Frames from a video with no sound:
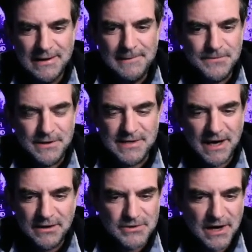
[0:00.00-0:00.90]
The
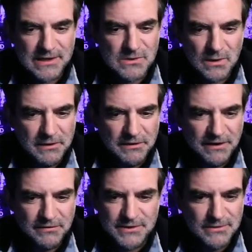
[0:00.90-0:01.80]
title track is one of my
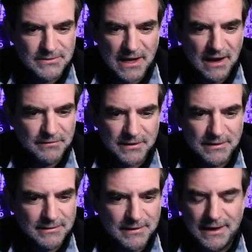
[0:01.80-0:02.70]
favorite tunes ever.
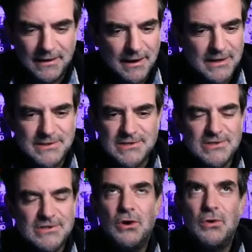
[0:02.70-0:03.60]
Like, it's
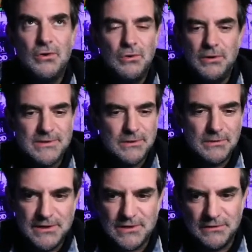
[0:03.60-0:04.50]
so cool and so
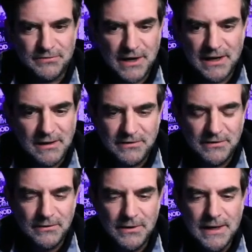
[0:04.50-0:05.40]
original for
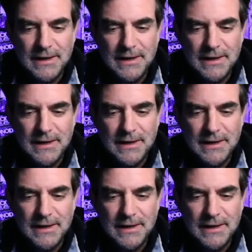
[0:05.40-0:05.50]
92.